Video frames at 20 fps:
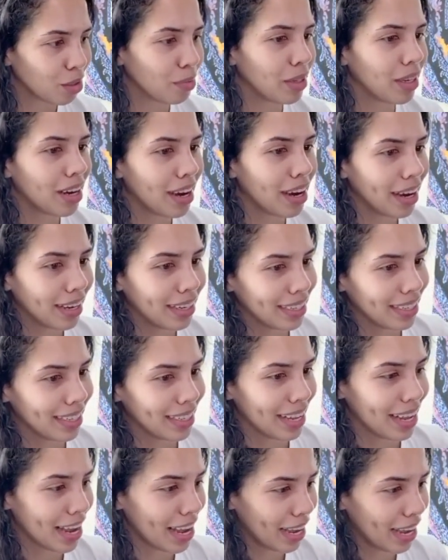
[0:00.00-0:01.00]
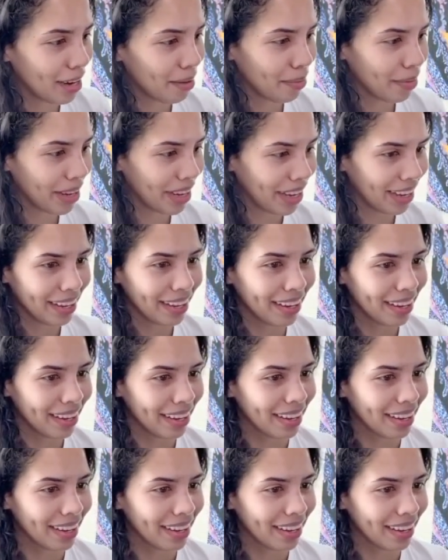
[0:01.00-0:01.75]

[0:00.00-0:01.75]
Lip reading: behind in the anime.